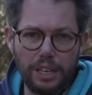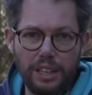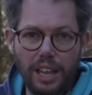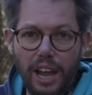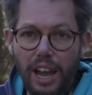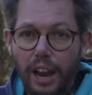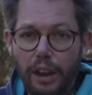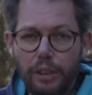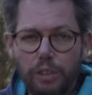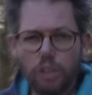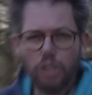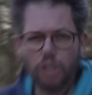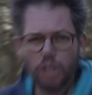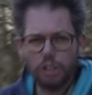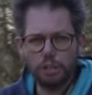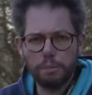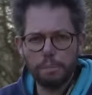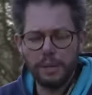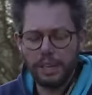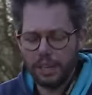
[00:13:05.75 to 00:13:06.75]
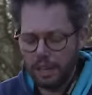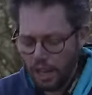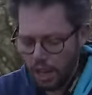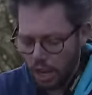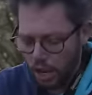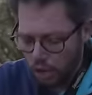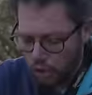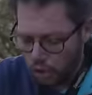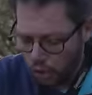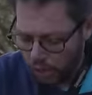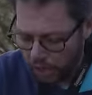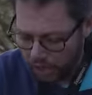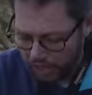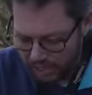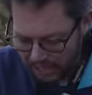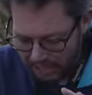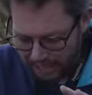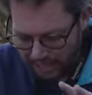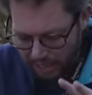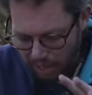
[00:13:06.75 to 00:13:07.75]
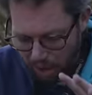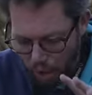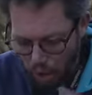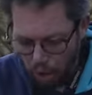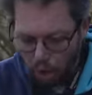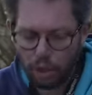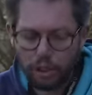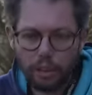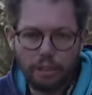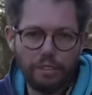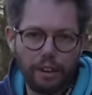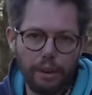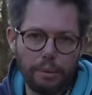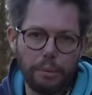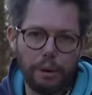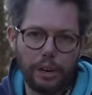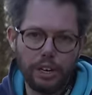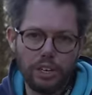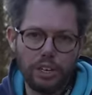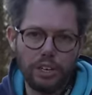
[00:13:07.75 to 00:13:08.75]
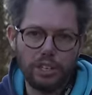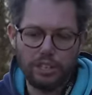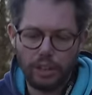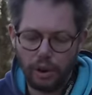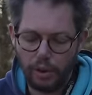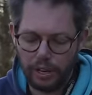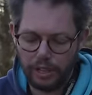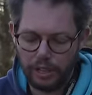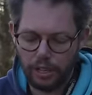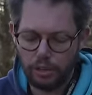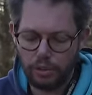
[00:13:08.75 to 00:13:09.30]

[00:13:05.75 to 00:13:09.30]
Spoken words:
The higher the shutter speed, you're gonna see all the vibrations that are in the